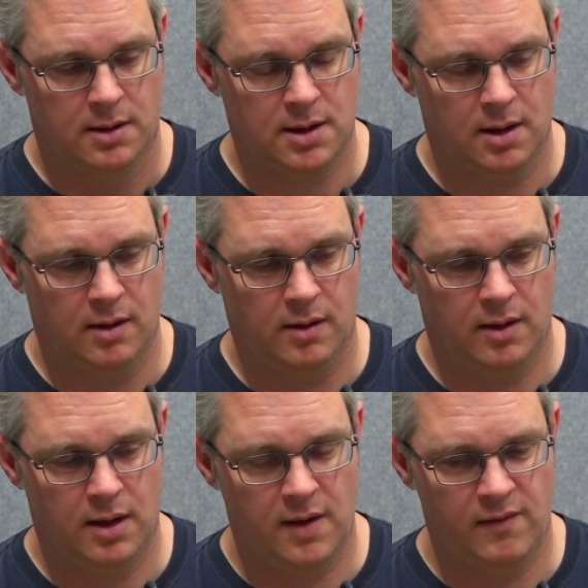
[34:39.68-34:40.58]
So
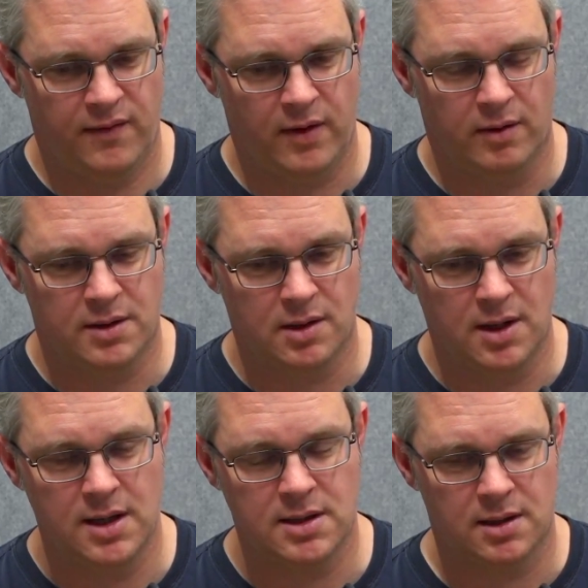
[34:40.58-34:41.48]
even if
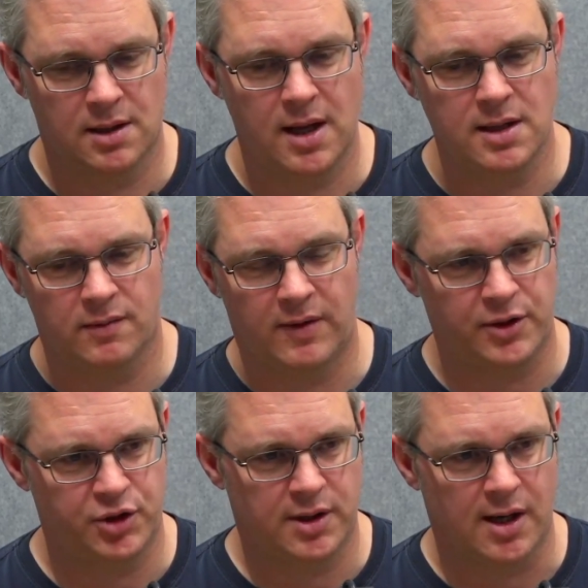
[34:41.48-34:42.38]
here's a
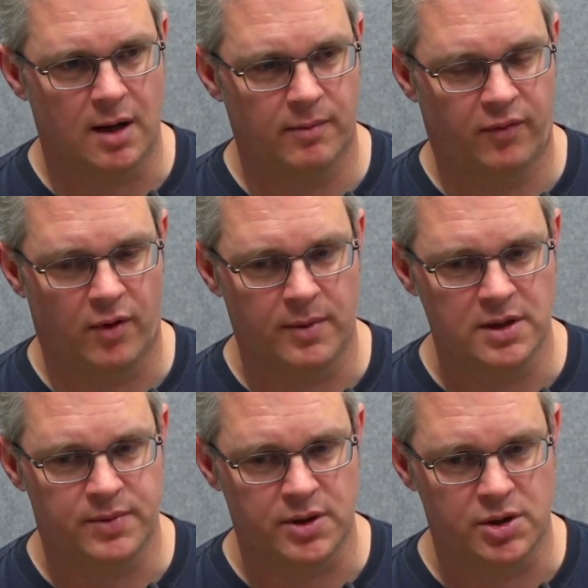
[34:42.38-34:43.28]
ratcheting up from
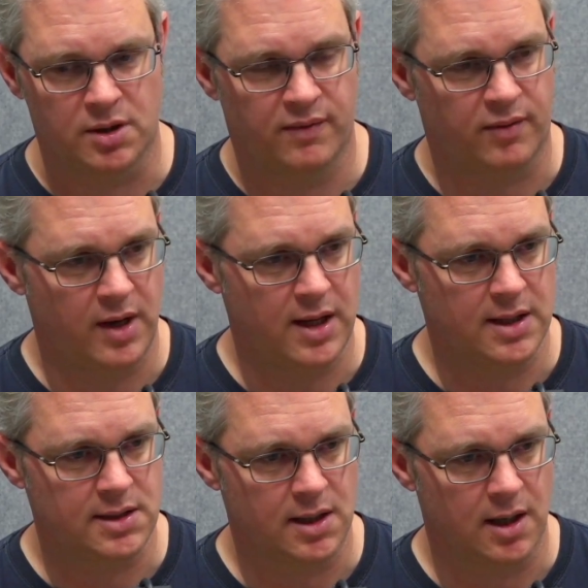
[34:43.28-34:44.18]
its position of 3
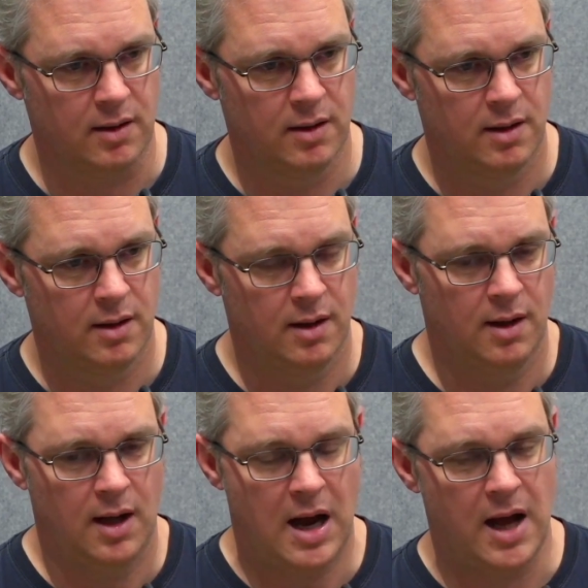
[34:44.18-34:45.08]
years ago,
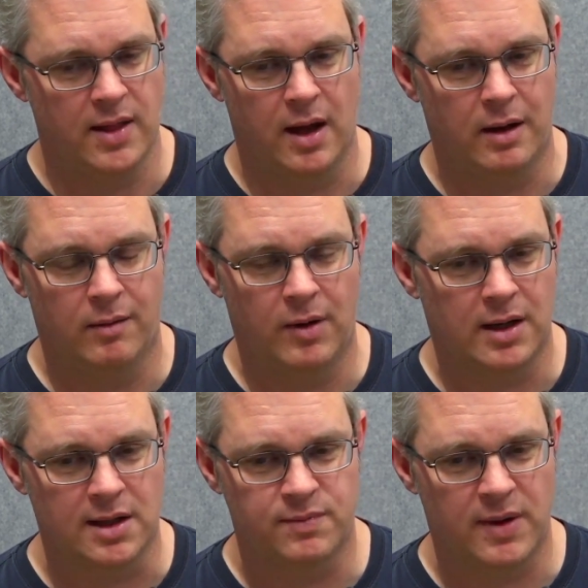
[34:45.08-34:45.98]
and then we
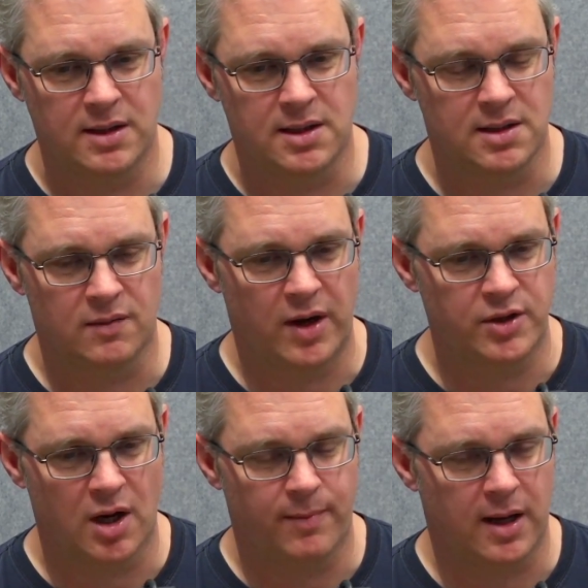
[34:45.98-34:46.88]
can expect it to
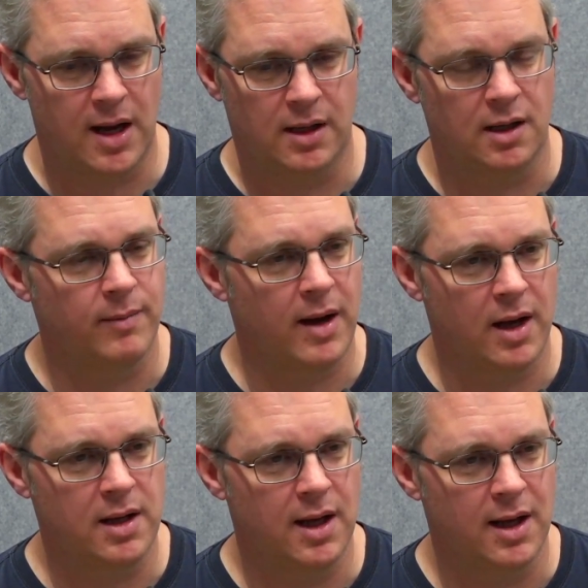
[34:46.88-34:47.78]
ratchet up again in
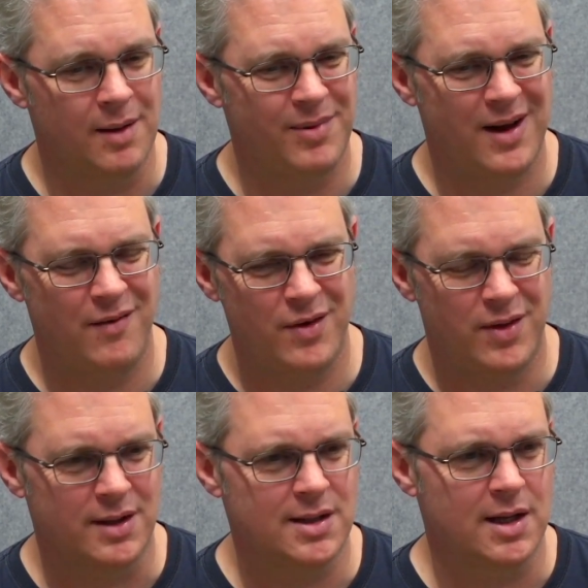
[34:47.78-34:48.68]
about a year. But
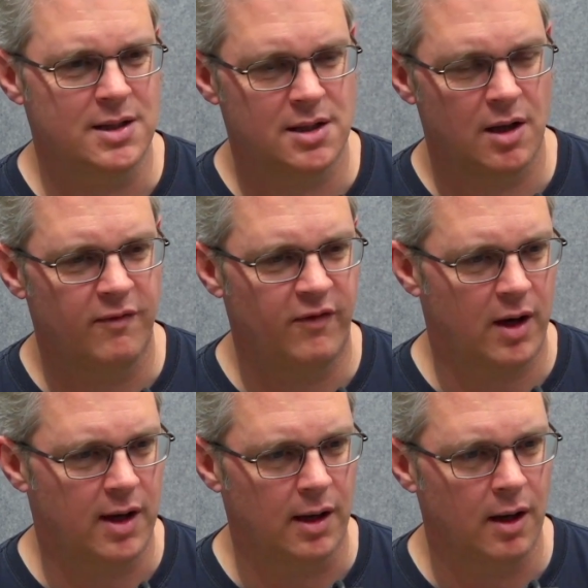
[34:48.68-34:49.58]
everything takes so
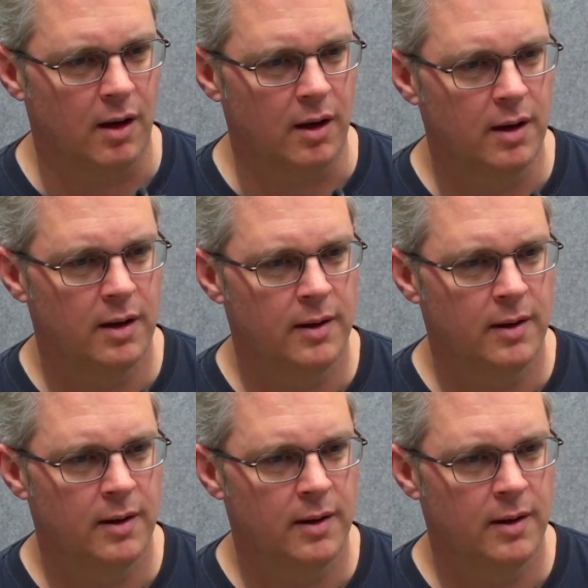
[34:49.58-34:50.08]
fucking long